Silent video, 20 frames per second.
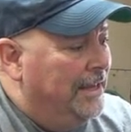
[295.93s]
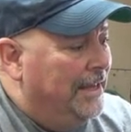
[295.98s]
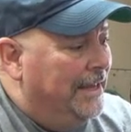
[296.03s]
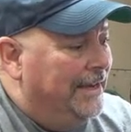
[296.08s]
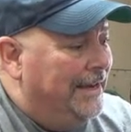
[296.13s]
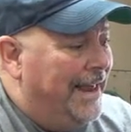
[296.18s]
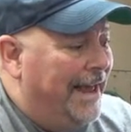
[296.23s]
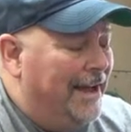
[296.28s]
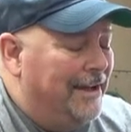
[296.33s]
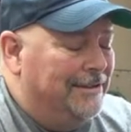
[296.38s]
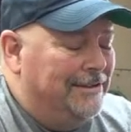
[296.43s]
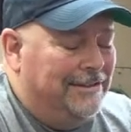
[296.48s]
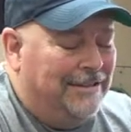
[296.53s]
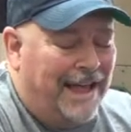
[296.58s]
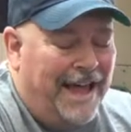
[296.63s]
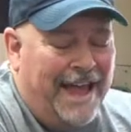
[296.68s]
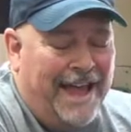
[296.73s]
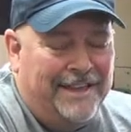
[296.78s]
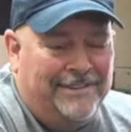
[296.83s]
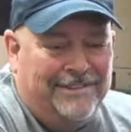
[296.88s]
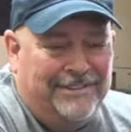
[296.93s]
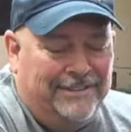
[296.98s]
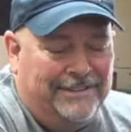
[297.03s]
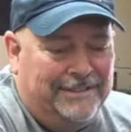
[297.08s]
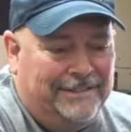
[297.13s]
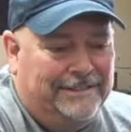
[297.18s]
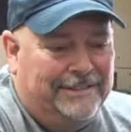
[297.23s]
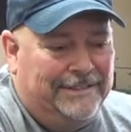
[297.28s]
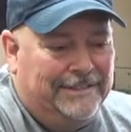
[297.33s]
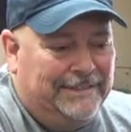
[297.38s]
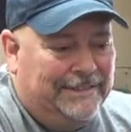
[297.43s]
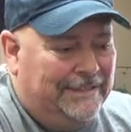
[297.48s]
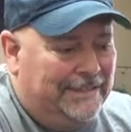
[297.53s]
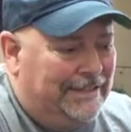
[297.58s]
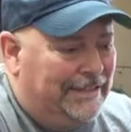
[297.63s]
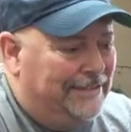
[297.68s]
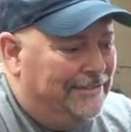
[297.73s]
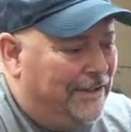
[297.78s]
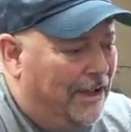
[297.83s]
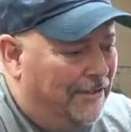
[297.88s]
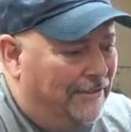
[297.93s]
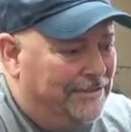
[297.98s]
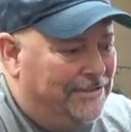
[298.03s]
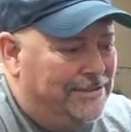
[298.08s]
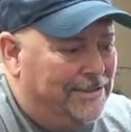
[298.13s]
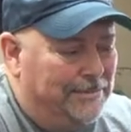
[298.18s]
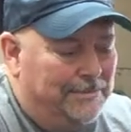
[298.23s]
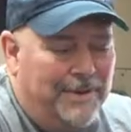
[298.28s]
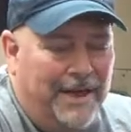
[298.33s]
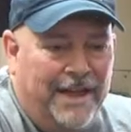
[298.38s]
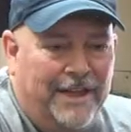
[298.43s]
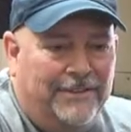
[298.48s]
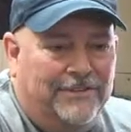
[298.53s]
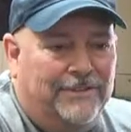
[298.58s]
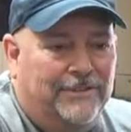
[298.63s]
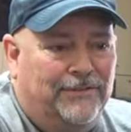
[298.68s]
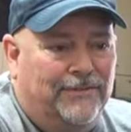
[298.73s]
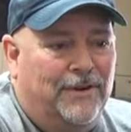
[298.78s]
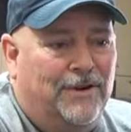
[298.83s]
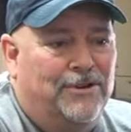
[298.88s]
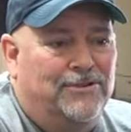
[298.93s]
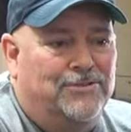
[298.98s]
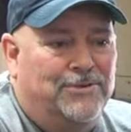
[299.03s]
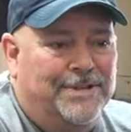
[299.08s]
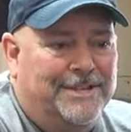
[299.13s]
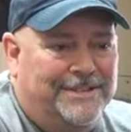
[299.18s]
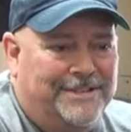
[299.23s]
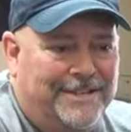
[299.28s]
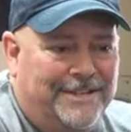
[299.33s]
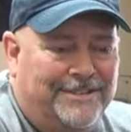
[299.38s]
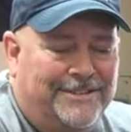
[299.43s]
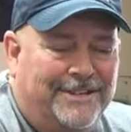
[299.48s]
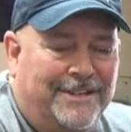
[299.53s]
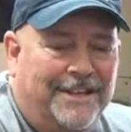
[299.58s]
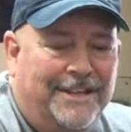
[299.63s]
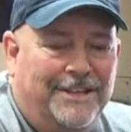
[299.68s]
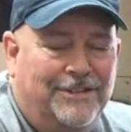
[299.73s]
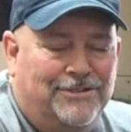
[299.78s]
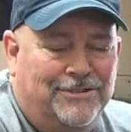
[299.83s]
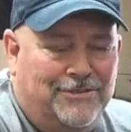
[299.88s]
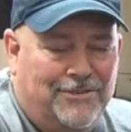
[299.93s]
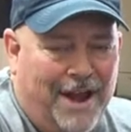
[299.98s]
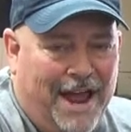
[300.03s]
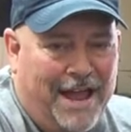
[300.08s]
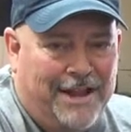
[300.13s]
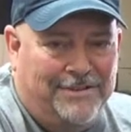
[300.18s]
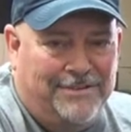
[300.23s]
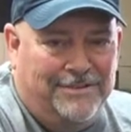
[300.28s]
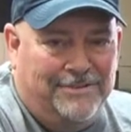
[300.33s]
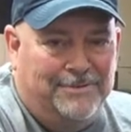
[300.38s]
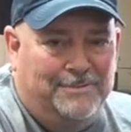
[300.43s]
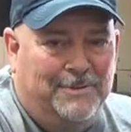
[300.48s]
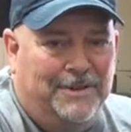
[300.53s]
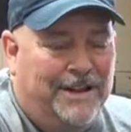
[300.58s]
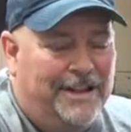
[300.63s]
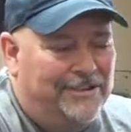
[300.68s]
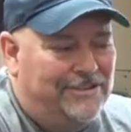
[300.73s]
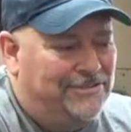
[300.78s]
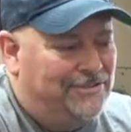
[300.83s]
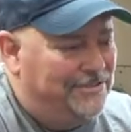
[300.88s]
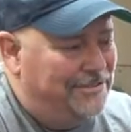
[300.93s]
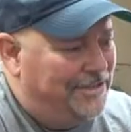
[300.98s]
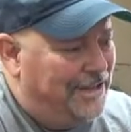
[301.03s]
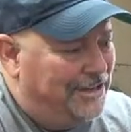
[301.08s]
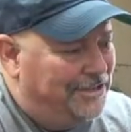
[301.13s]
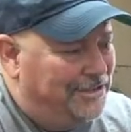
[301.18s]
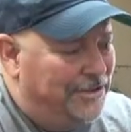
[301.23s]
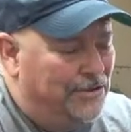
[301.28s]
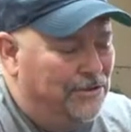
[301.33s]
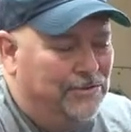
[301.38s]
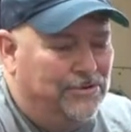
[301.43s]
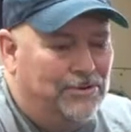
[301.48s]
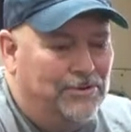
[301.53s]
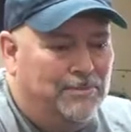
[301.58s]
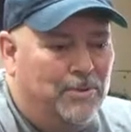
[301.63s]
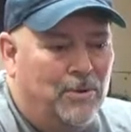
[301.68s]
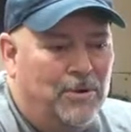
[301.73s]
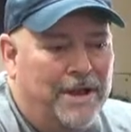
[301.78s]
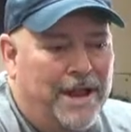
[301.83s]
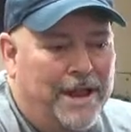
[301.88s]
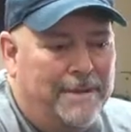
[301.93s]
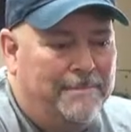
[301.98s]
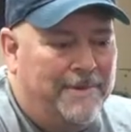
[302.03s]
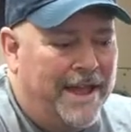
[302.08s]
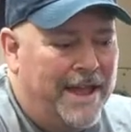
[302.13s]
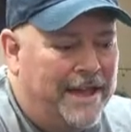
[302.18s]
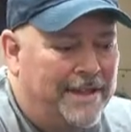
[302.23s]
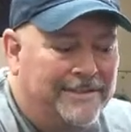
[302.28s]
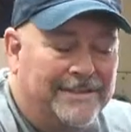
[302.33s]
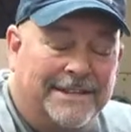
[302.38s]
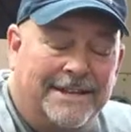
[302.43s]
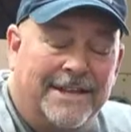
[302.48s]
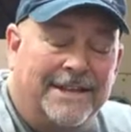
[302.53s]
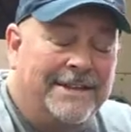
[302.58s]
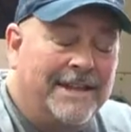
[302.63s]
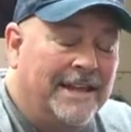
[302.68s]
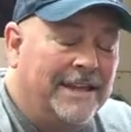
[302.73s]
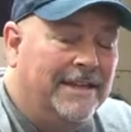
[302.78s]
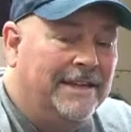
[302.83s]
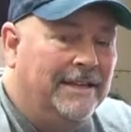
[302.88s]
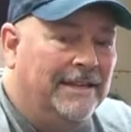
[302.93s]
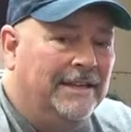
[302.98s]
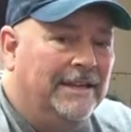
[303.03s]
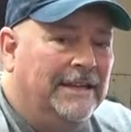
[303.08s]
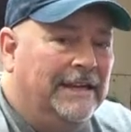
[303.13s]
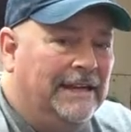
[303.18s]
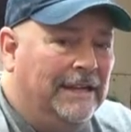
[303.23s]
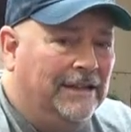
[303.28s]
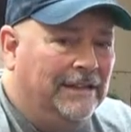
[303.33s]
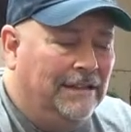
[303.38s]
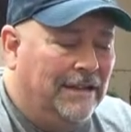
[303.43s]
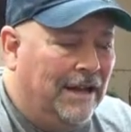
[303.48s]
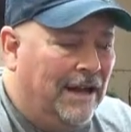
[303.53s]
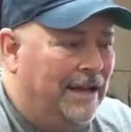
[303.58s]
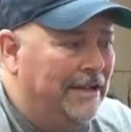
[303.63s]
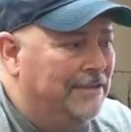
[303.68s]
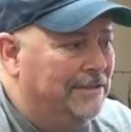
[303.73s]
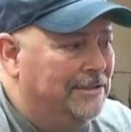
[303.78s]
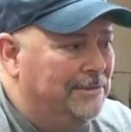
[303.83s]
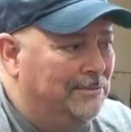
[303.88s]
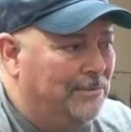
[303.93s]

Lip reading: Now, glass is obviously the best as far as resisting scratches, but as I told you, 0.8 pounds, it doesn't take a lot to